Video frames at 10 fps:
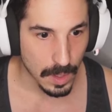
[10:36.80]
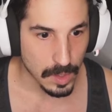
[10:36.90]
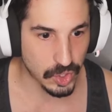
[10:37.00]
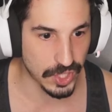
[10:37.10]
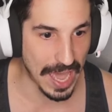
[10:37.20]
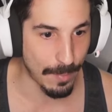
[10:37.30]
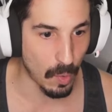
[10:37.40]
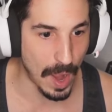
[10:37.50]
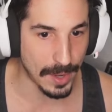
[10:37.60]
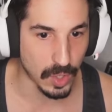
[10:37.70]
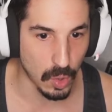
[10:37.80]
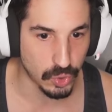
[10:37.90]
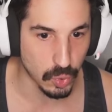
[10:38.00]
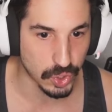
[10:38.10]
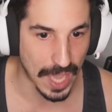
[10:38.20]
Samurai, go
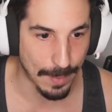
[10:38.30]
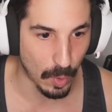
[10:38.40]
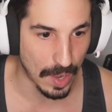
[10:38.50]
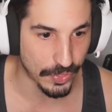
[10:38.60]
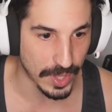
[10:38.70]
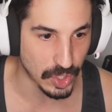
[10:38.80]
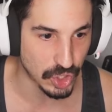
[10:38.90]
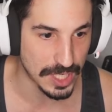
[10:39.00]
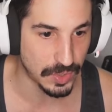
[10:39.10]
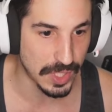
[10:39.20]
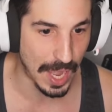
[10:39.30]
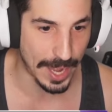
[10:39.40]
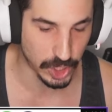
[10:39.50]
do Samurai things. Eat the ice